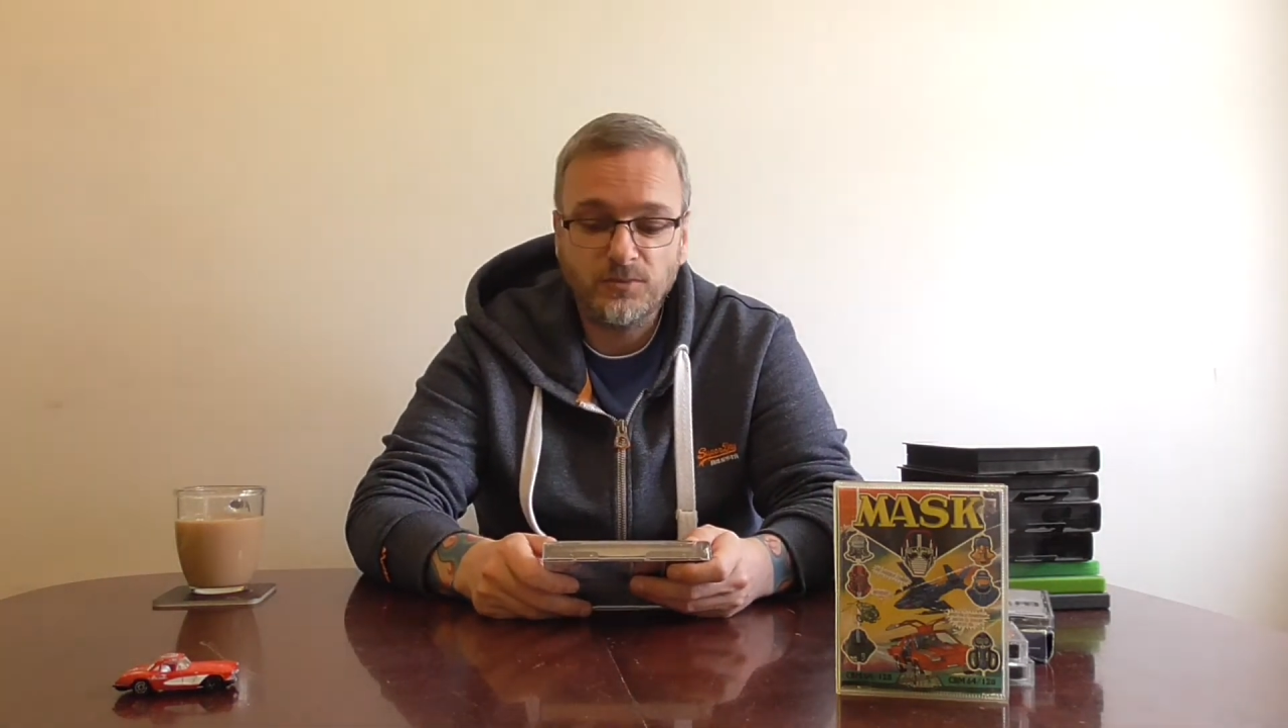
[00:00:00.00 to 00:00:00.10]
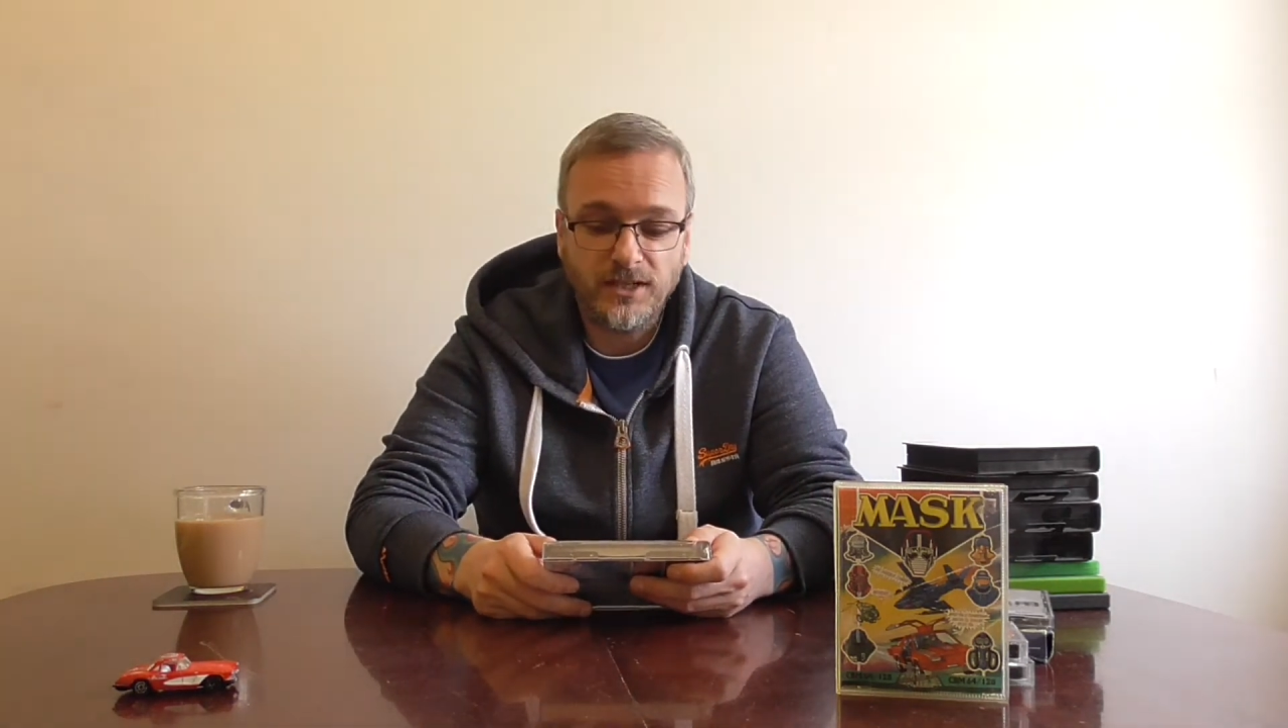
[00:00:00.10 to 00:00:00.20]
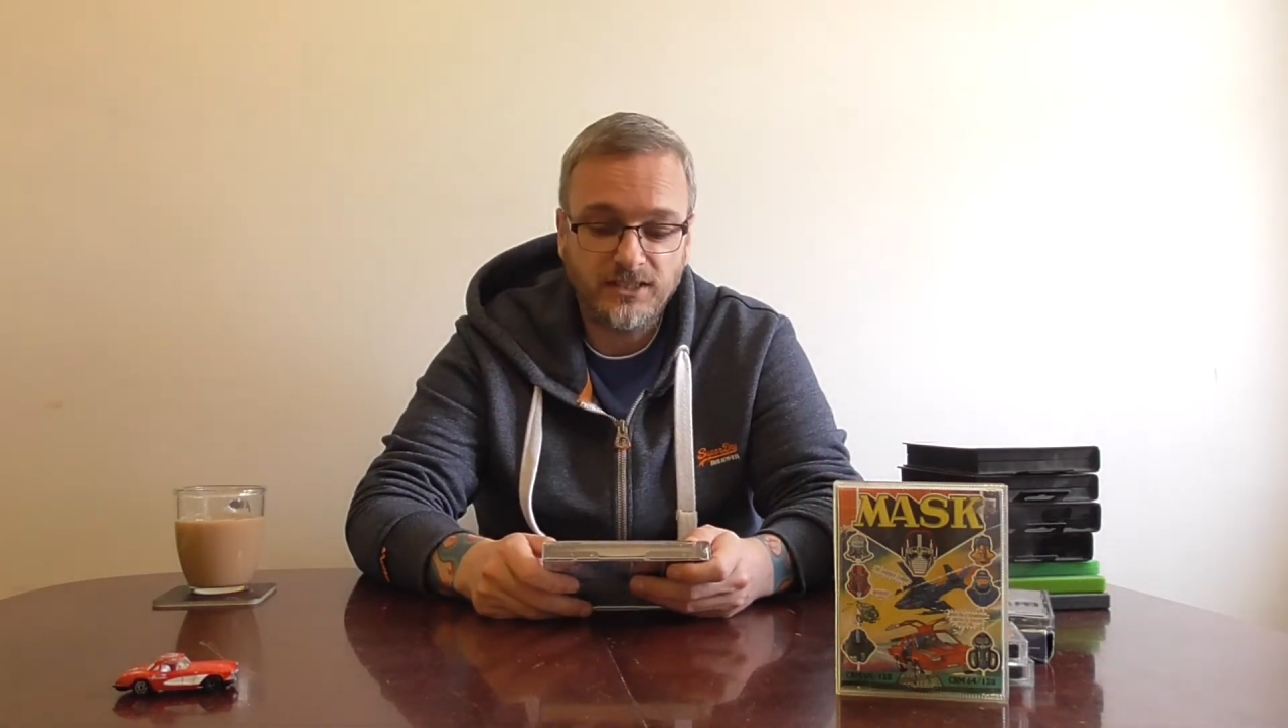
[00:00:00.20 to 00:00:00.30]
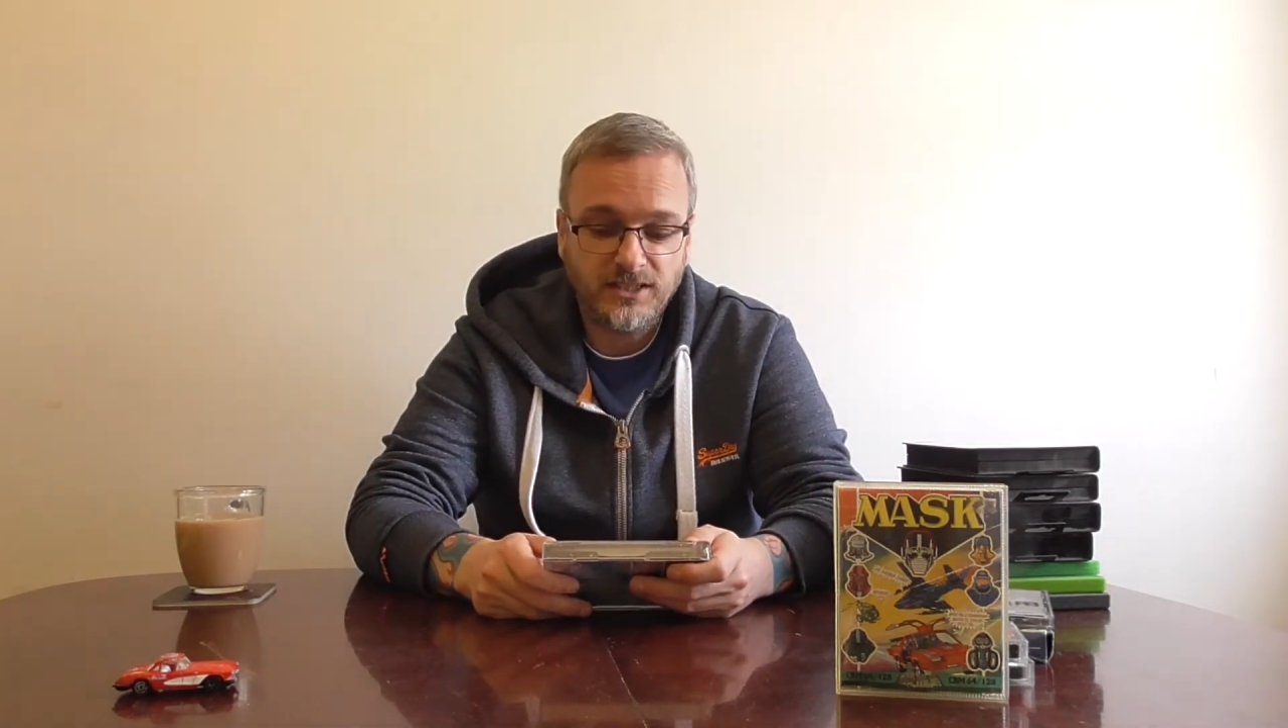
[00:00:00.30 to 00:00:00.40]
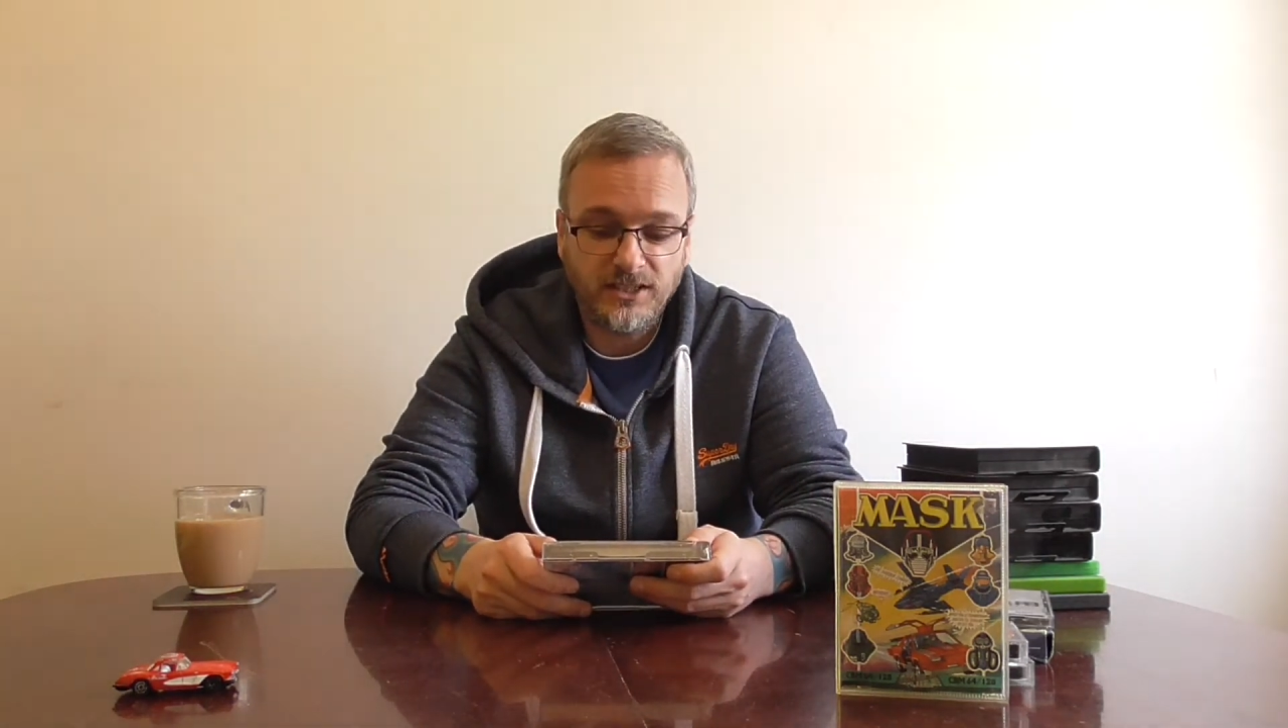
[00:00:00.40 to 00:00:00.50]

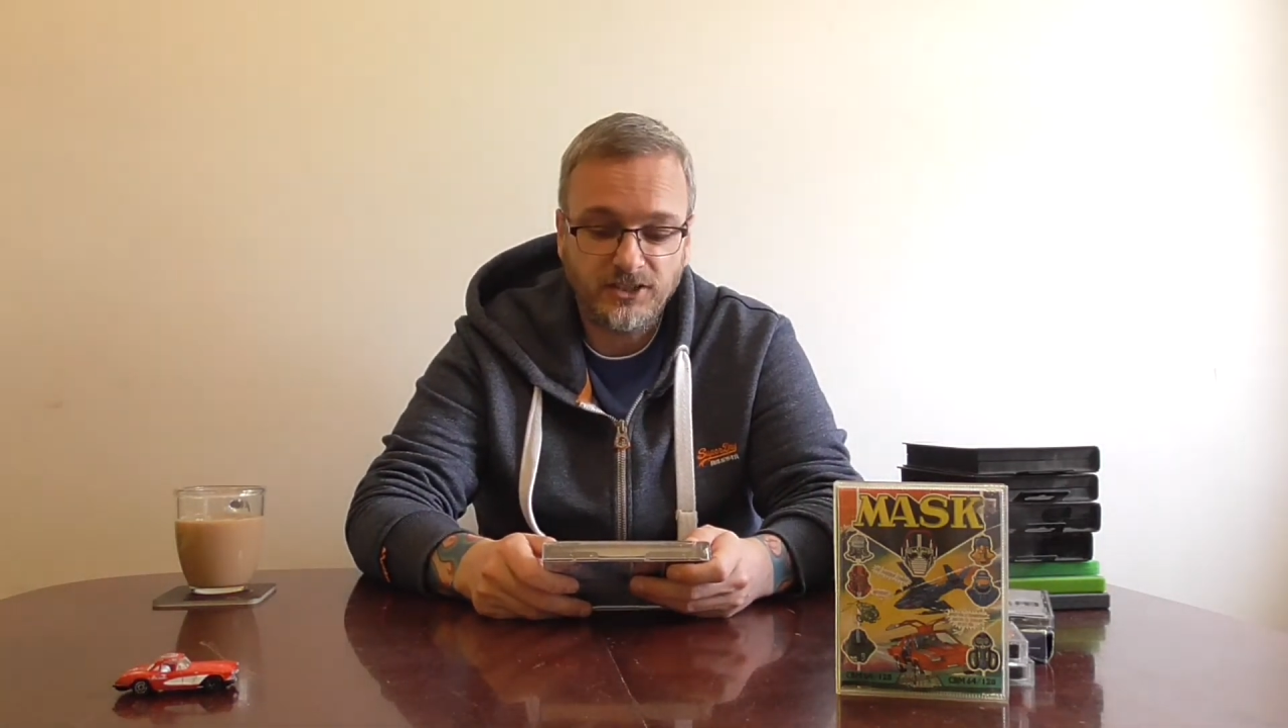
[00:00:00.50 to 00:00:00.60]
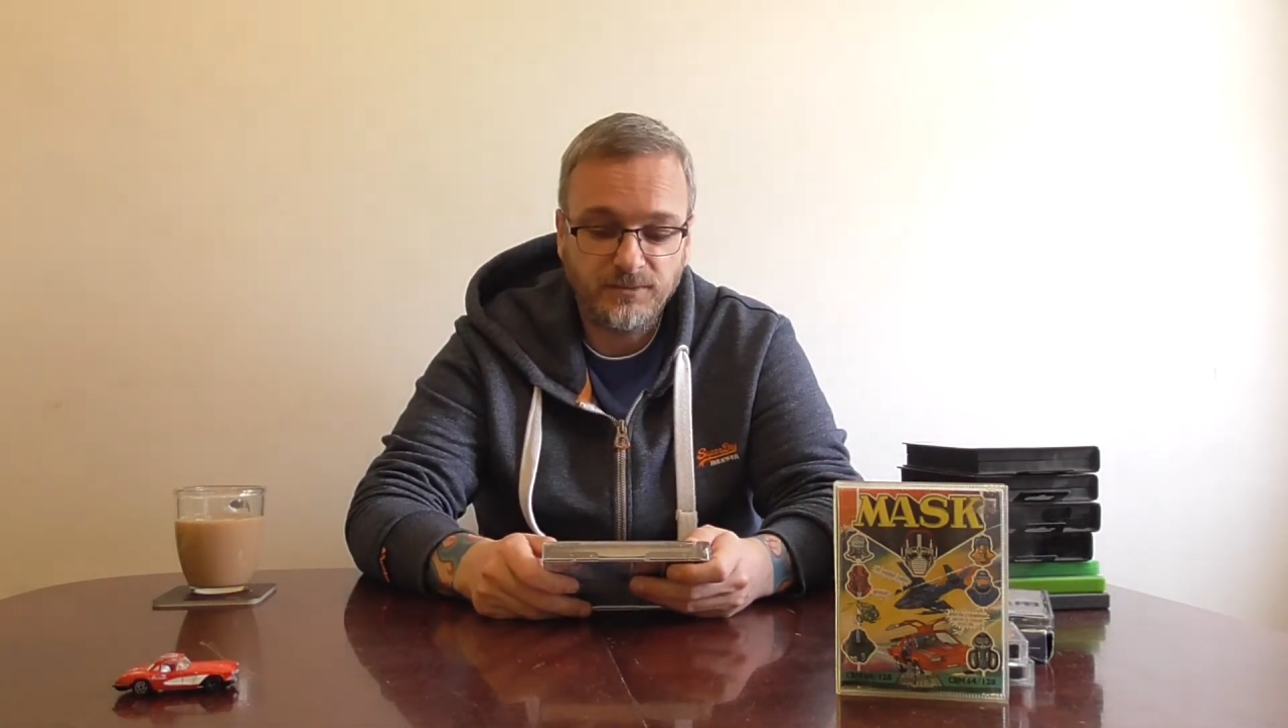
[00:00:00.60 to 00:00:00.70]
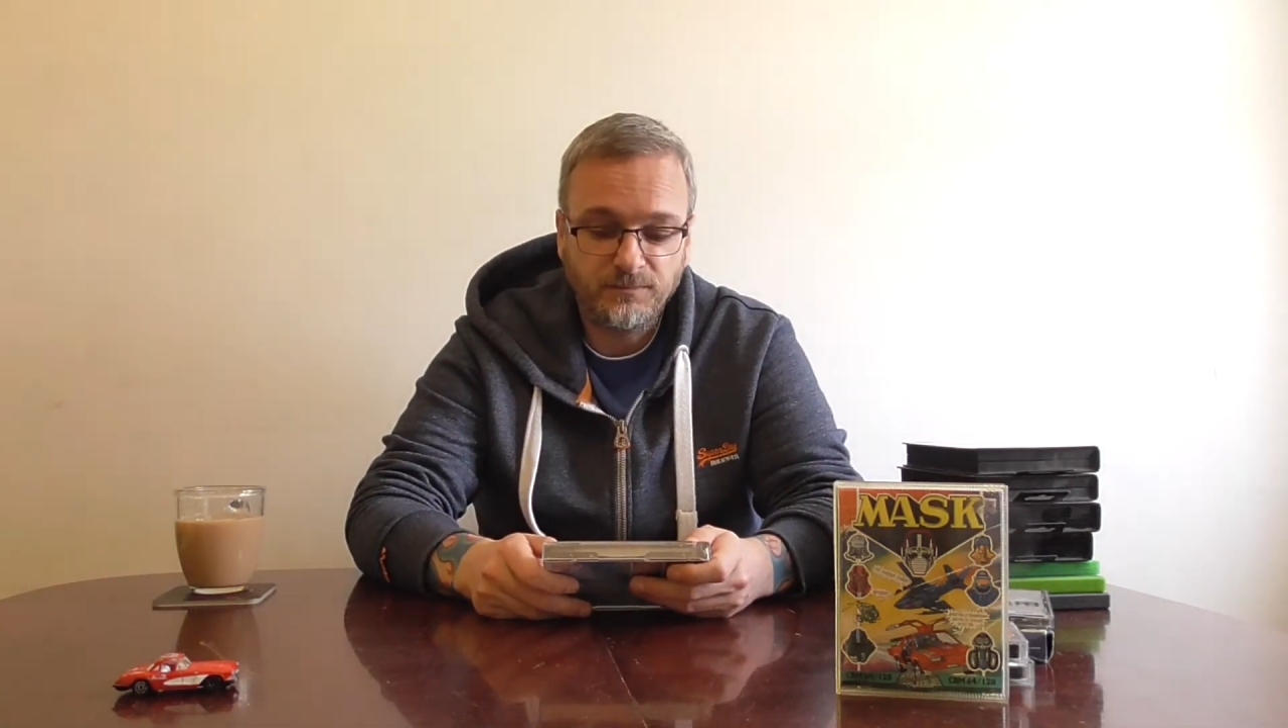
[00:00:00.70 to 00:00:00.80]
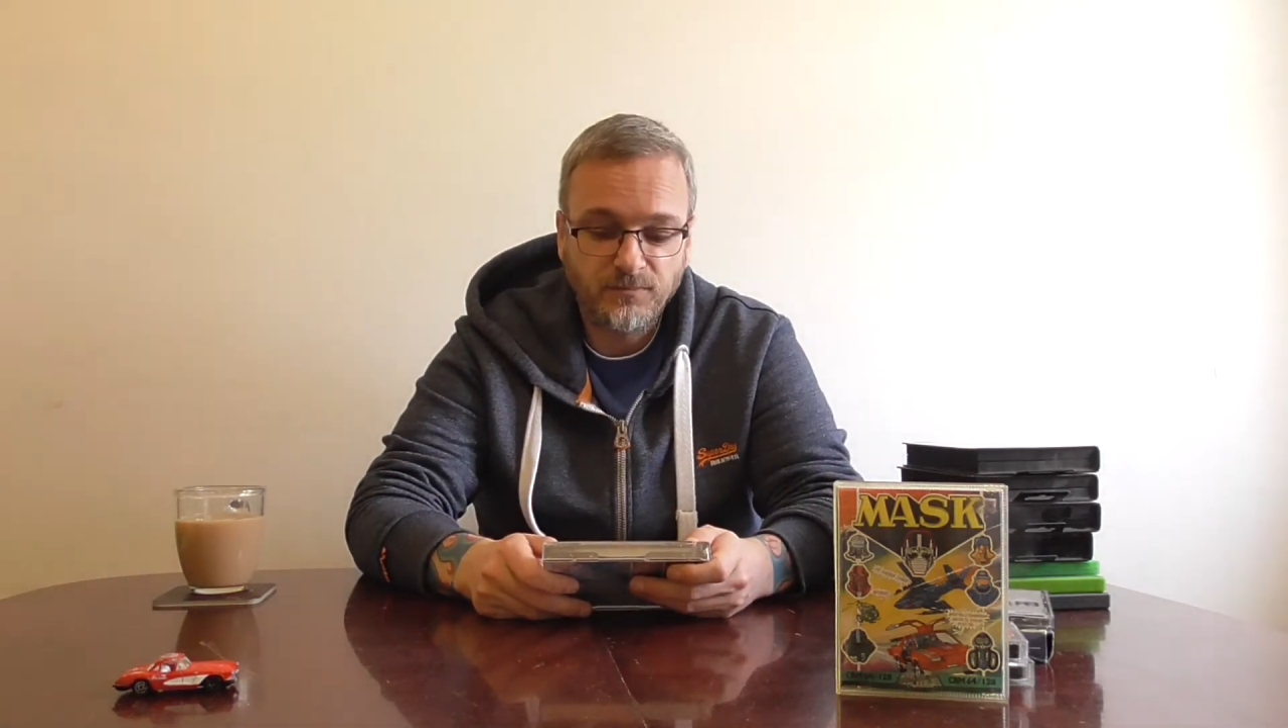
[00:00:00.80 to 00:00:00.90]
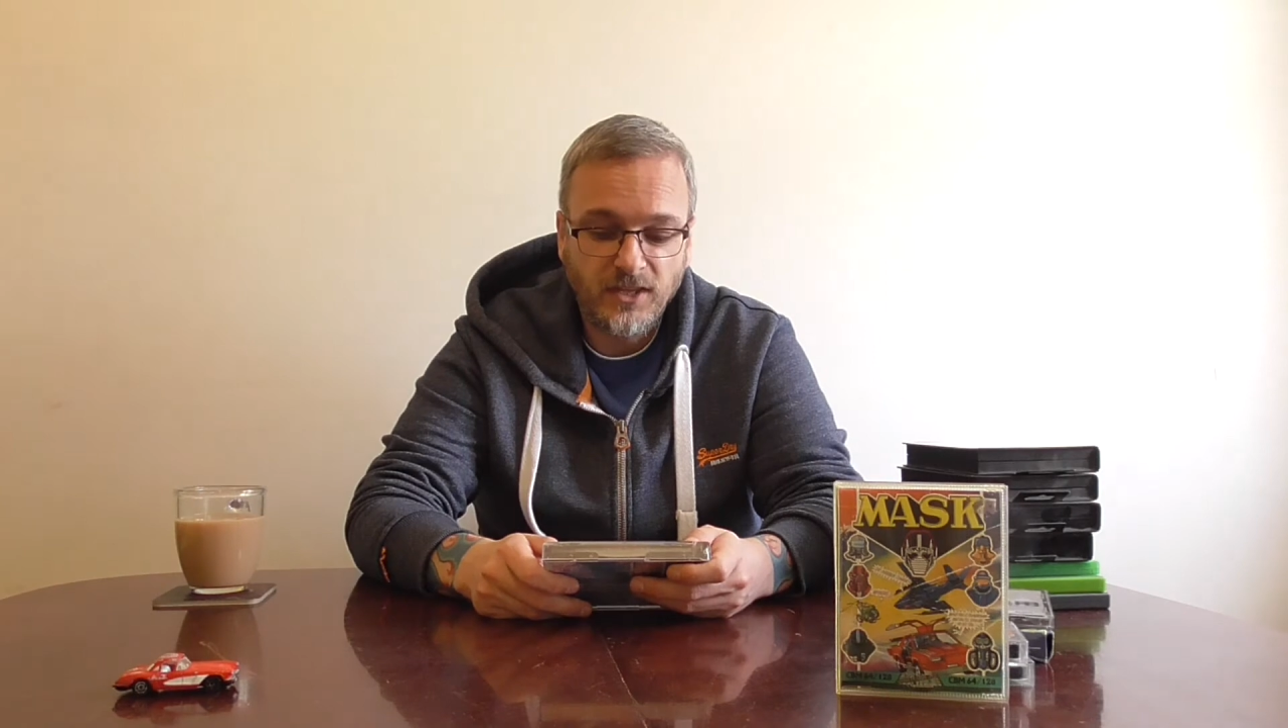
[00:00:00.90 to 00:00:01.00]

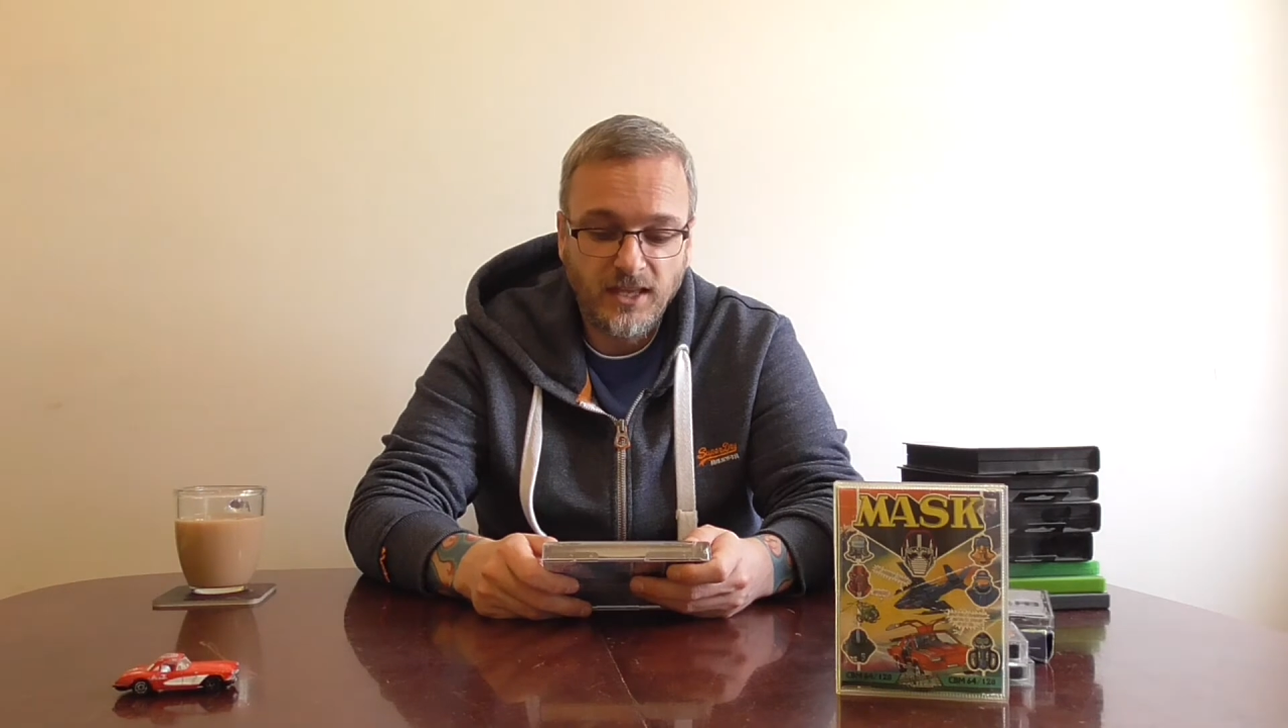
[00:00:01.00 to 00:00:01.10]
PlayStation,